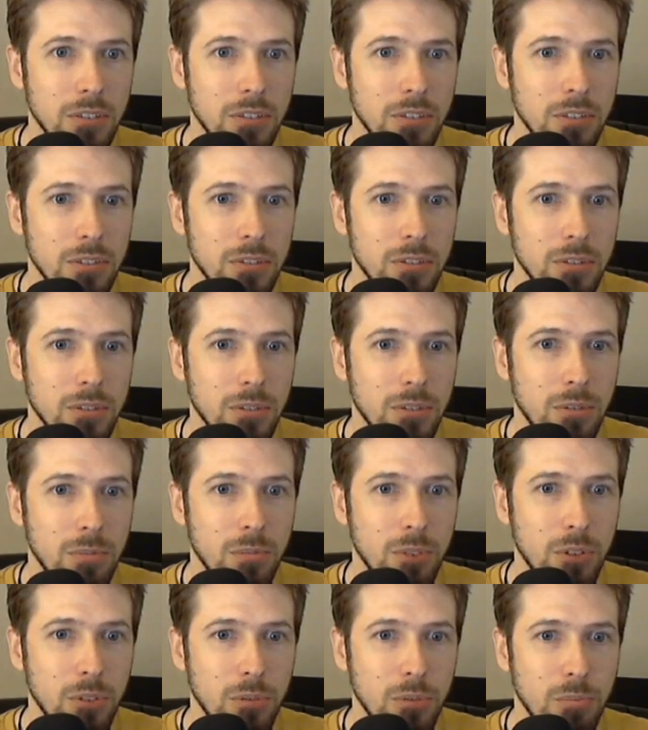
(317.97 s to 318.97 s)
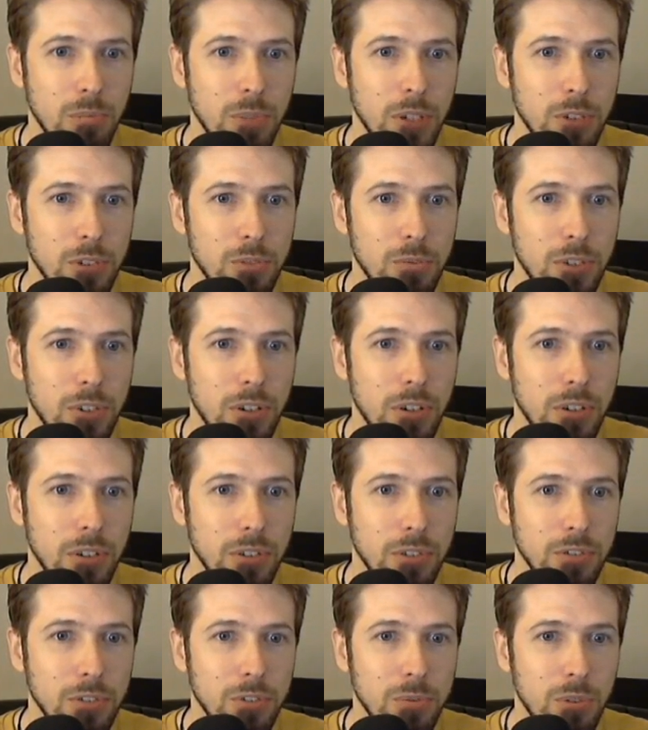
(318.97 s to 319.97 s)
So I'm going to do base rarity
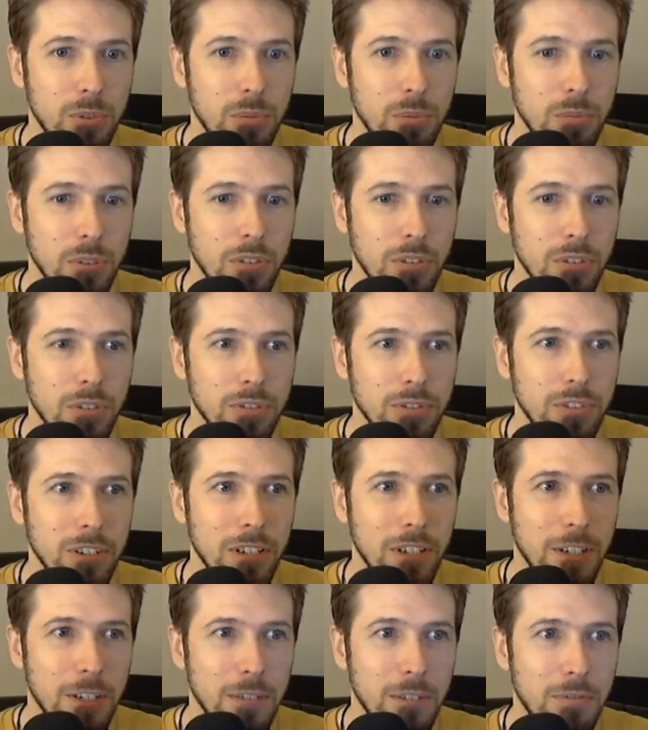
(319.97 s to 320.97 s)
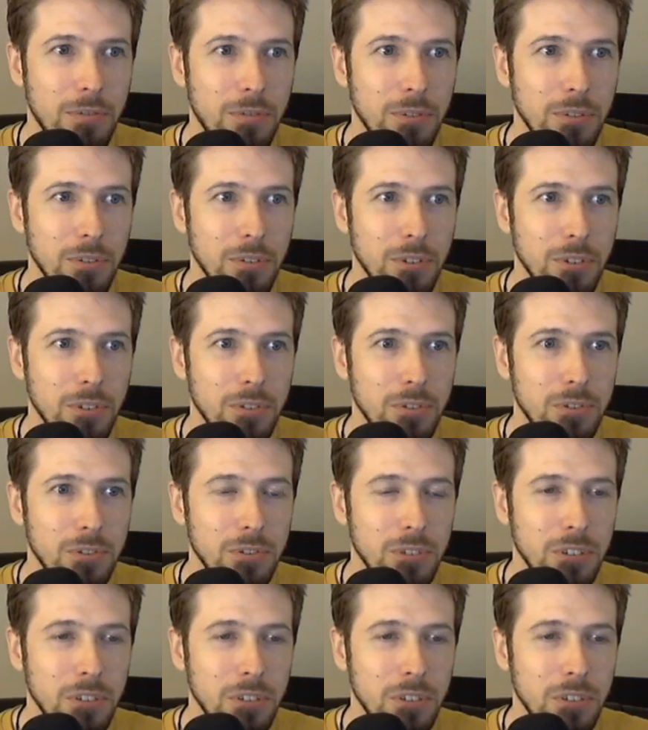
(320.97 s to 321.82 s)
and see what mythics I have for this.